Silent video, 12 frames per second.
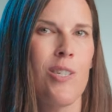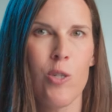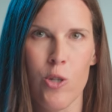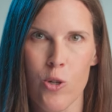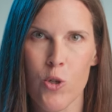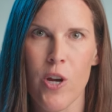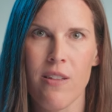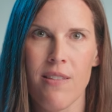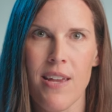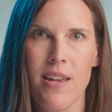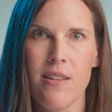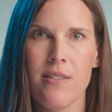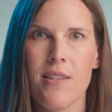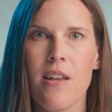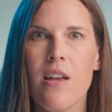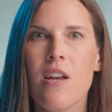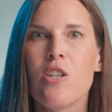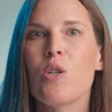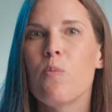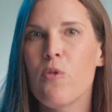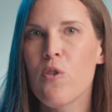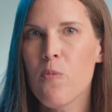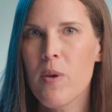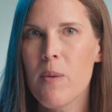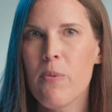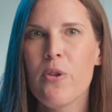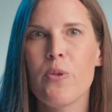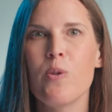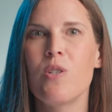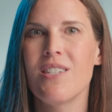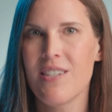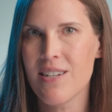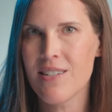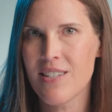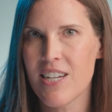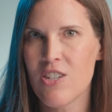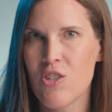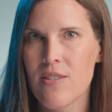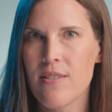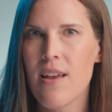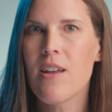and nurturing leads, to move people through distinct stages